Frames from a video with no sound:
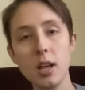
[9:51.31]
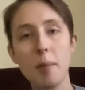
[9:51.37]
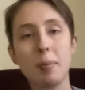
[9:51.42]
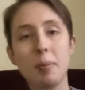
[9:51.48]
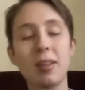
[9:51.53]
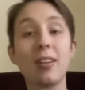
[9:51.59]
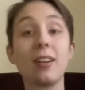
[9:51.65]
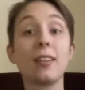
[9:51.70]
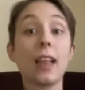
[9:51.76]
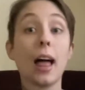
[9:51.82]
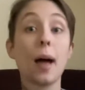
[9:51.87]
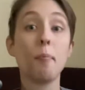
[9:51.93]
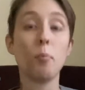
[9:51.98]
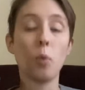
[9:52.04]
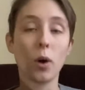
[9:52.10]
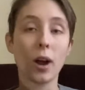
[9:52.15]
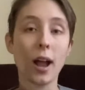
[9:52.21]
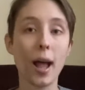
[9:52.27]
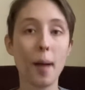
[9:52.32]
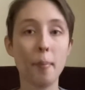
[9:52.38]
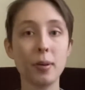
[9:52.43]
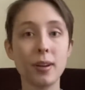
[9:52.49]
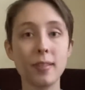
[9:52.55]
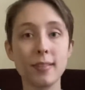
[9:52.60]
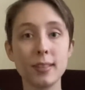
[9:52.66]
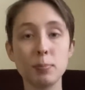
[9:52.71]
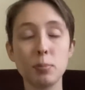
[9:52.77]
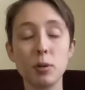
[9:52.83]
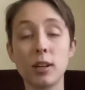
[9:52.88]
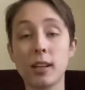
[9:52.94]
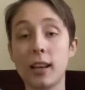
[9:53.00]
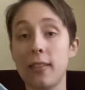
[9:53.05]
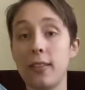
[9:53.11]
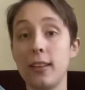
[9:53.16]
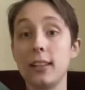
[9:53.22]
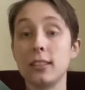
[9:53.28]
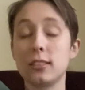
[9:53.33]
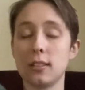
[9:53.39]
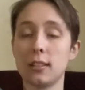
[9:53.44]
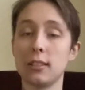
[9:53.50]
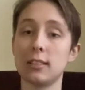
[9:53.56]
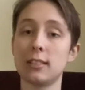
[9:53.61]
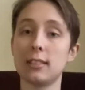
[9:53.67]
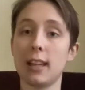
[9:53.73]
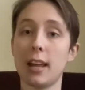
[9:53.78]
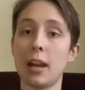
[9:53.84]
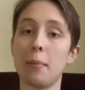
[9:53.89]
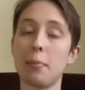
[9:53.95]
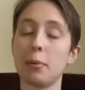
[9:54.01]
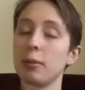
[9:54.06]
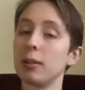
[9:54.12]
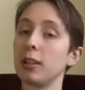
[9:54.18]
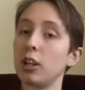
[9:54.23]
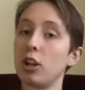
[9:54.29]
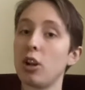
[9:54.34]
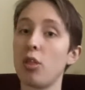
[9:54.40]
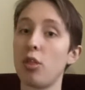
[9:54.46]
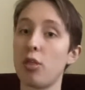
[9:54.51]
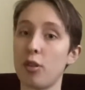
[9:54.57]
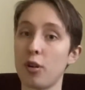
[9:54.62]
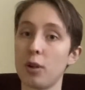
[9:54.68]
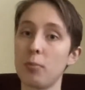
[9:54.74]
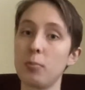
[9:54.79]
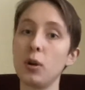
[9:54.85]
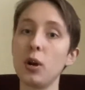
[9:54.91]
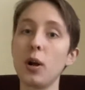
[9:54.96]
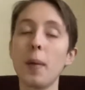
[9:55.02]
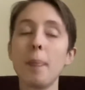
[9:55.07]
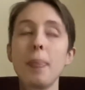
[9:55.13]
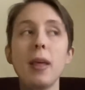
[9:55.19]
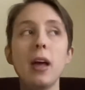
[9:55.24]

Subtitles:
But I think a lot more happened in this book, and I think it's going to set up a really good third book.